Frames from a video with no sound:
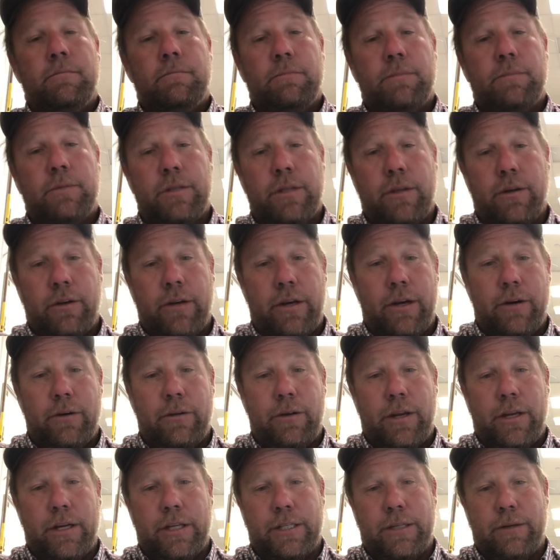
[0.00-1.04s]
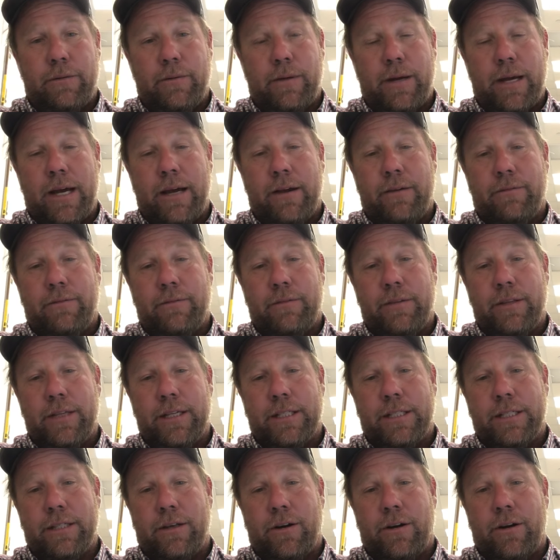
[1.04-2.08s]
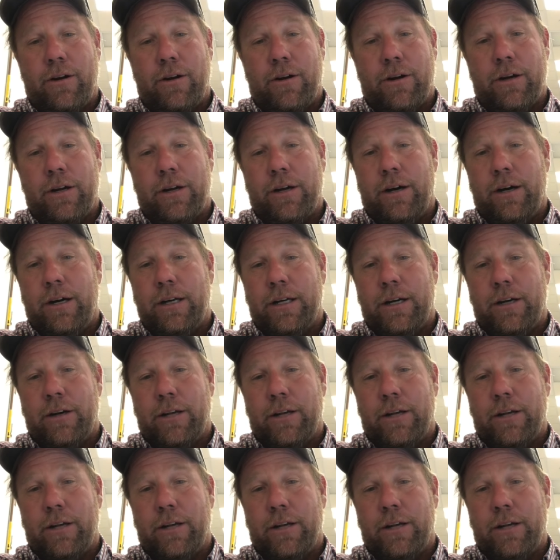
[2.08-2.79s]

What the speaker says: So here you can see we have, this is our argon, our